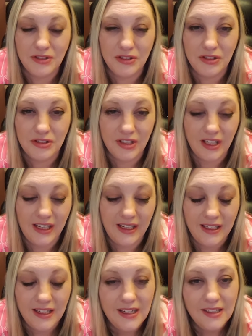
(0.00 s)

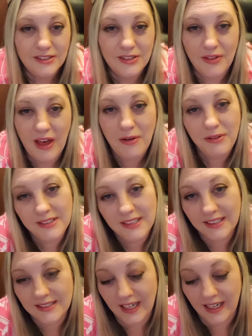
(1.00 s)
surgery. So that was
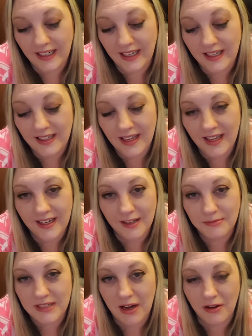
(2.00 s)
exciting, and I'm
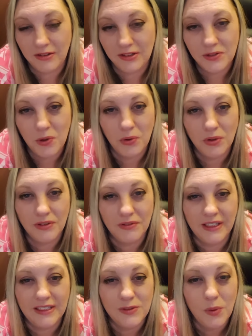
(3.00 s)
down a total of
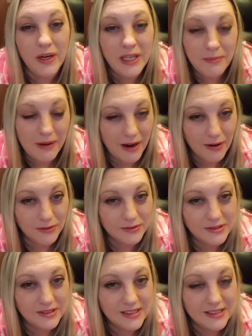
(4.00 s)
like 20
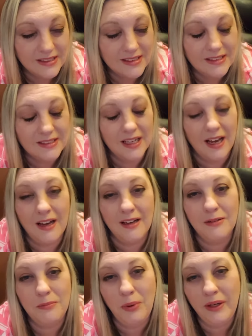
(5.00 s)
pounds since
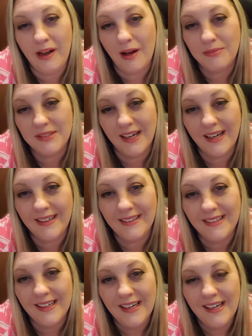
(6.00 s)
pre-op diet.
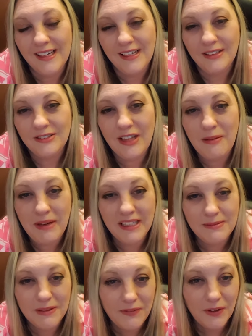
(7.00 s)
So that
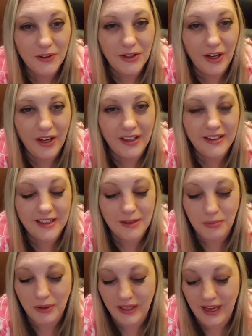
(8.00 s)
makes me feel good, and I'm
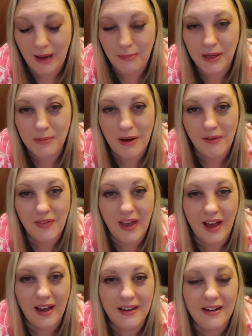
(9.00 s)
pretty happy about
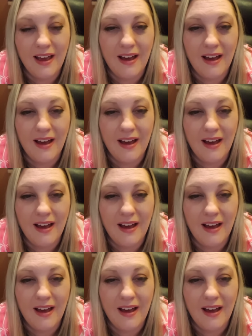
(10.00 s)
that.